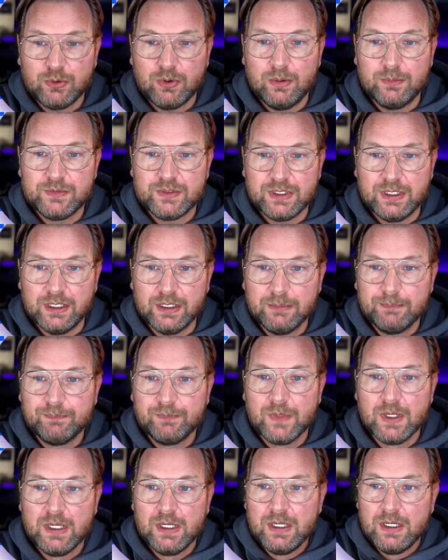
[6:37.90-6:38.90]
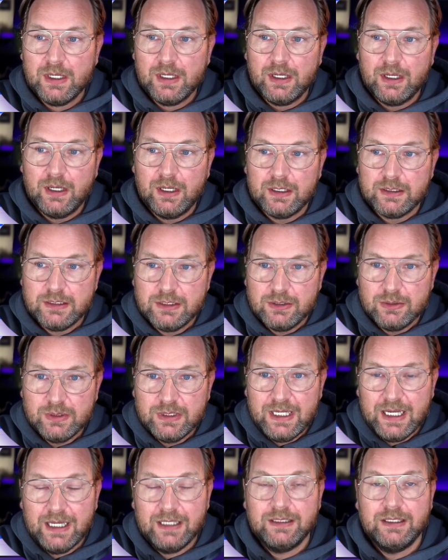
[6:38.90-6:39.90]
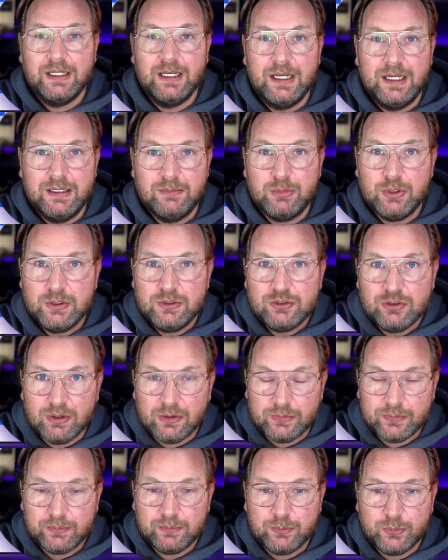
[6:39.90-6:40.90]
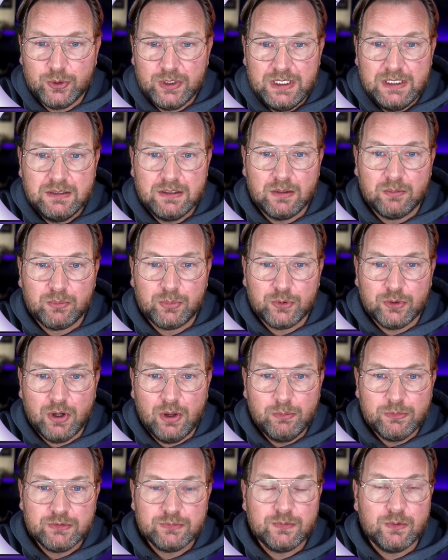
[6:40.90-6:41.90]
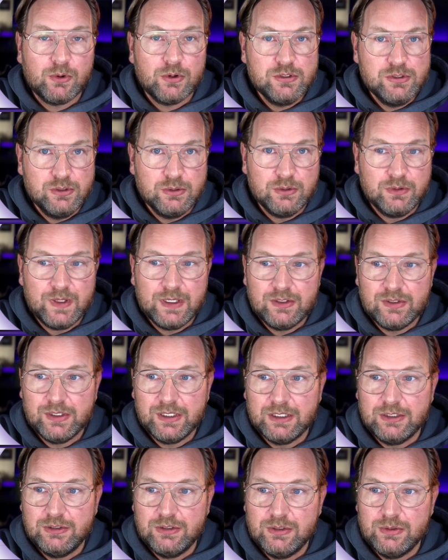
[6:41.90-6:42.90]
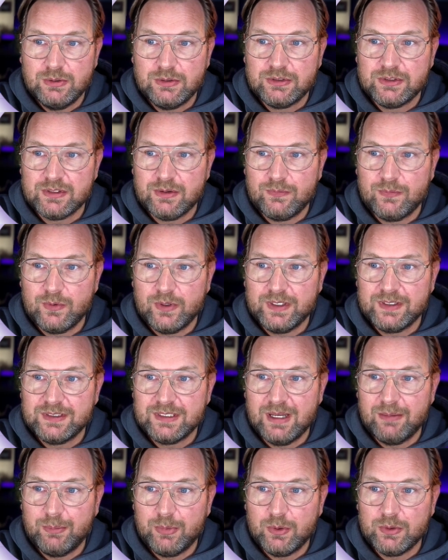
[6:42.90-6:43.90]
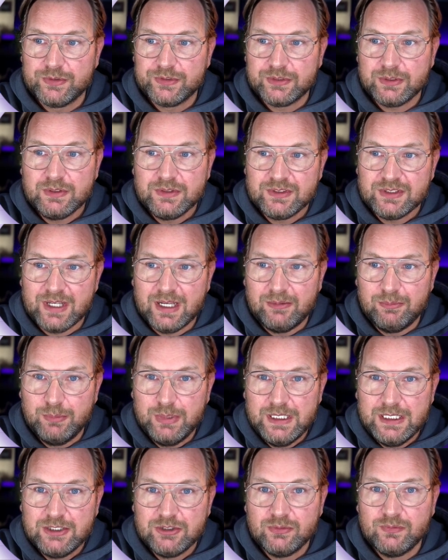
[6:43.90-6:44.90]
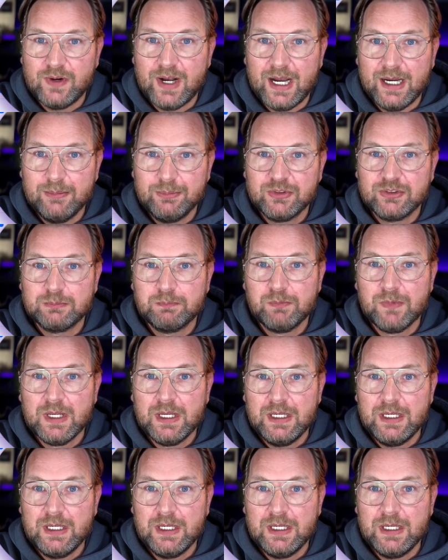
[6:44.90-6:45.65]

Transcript: prompts here, you get a bunch of pre-done prompts for you that you can use. So for example, Sunset Beach Vibes